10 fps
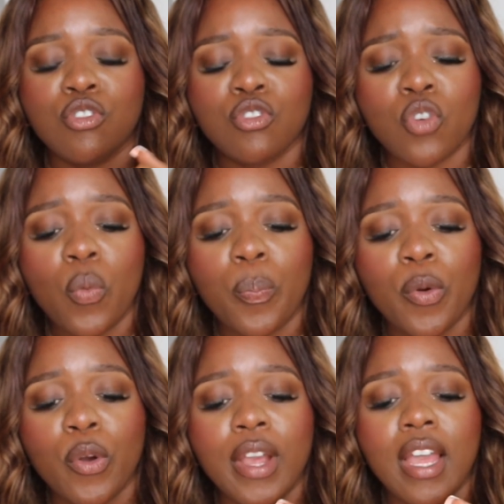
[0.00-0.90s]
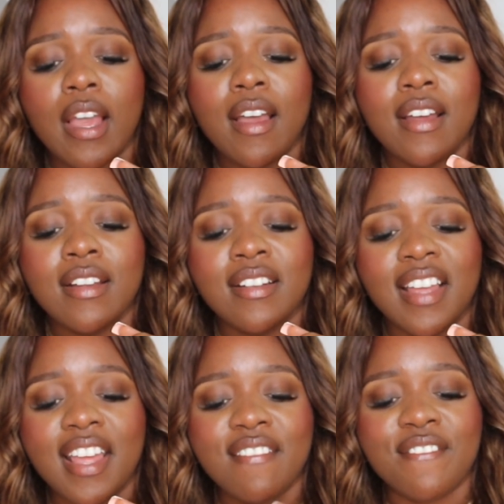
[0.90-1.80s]
Super
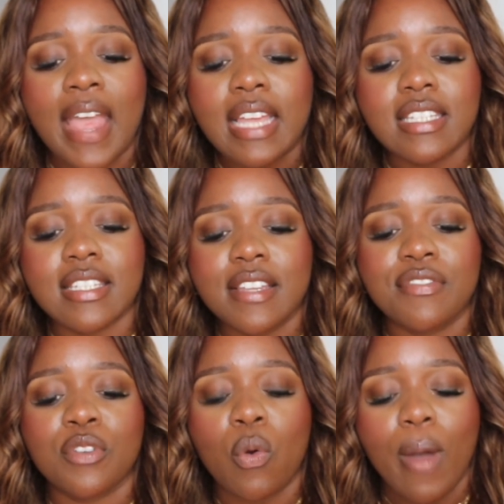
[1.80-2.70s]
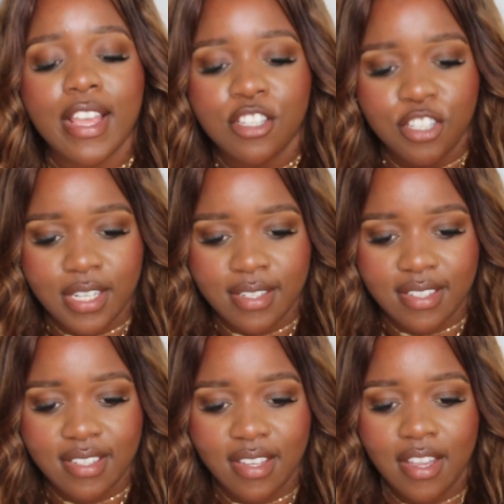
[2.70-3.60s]
invasive
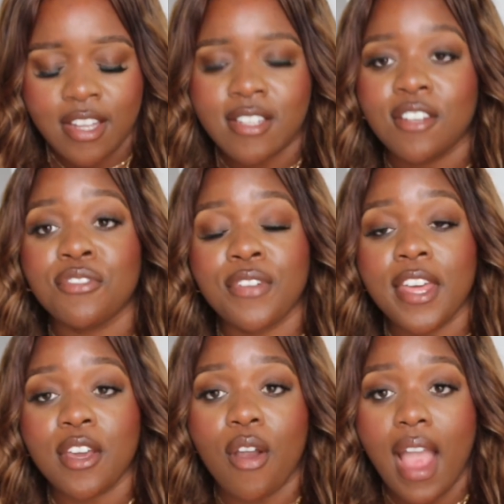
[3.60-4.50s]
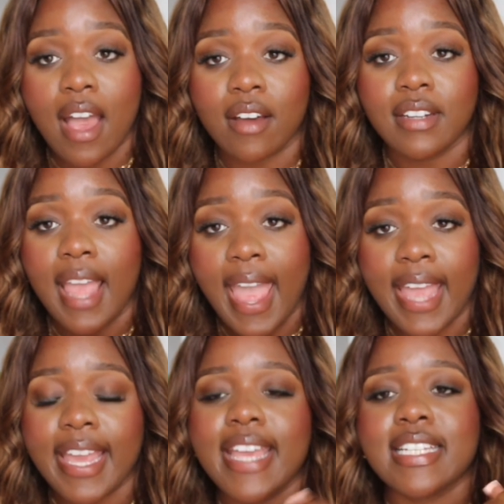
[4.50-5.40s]
questions to figure out,
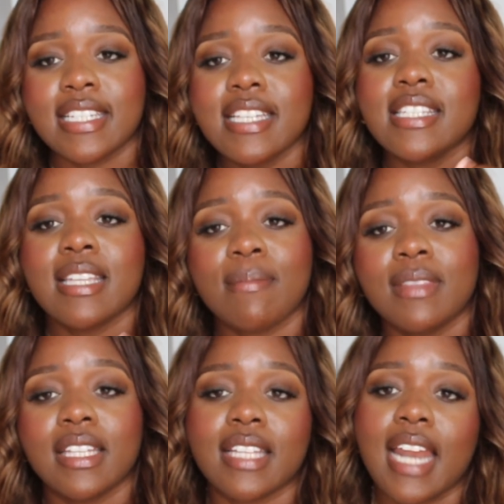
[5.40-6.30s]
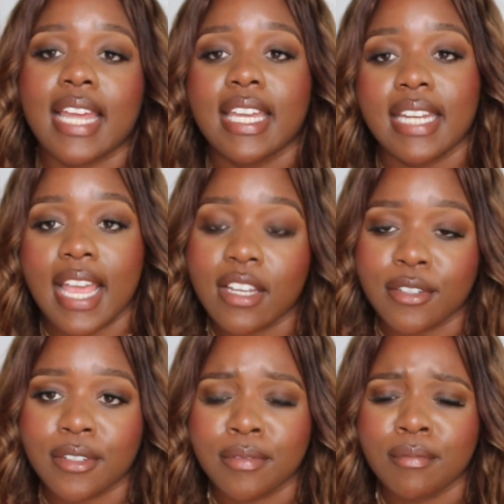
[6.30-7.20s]
hey, is this something that I can
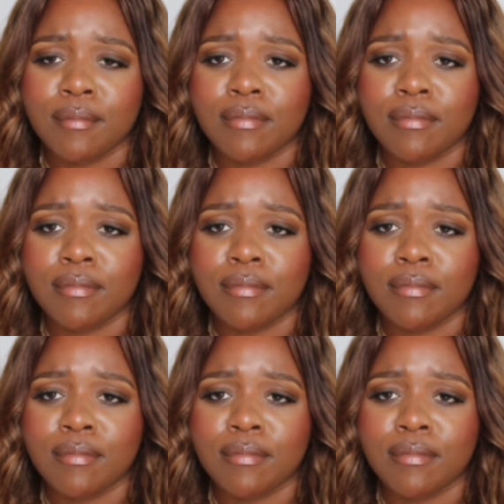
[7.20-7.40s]
handle?